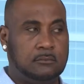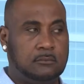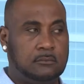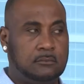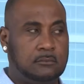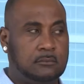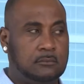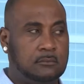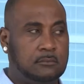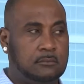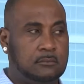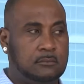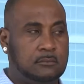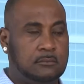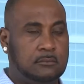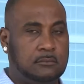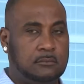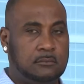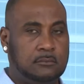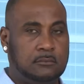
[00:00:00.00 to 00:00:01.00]

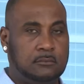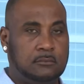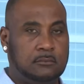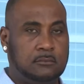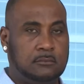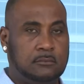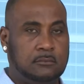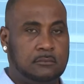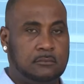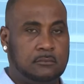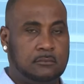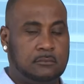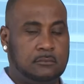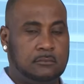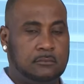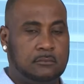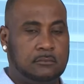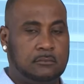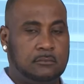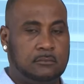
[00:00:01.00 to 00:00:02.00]

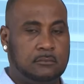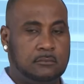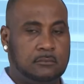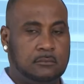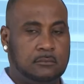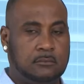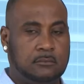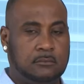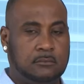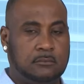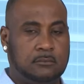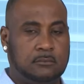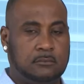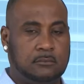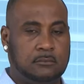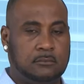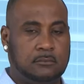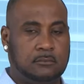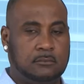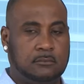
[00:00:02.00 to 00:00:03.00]

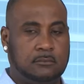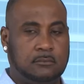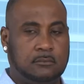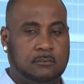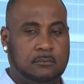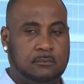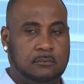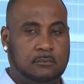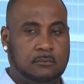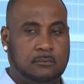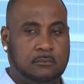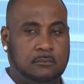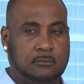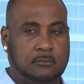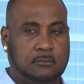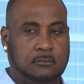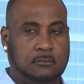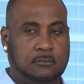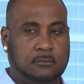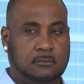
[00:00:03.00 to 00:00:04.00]

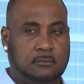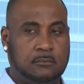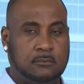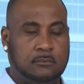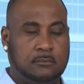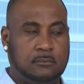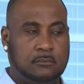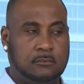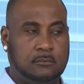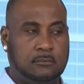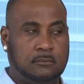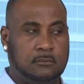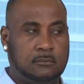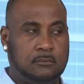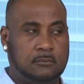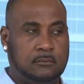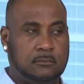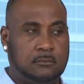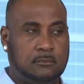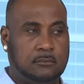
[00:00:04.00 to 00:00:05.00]

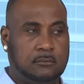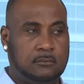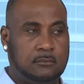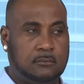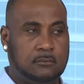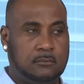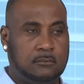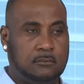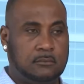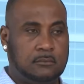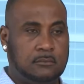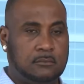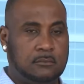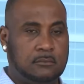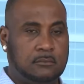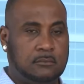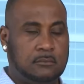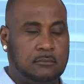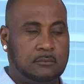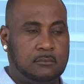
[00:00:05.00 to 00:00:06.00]

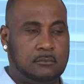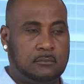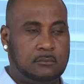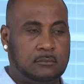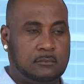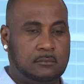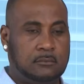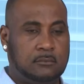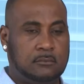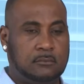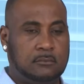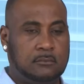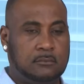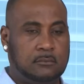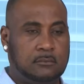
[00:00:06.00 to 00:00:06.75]
This person isn't speaking.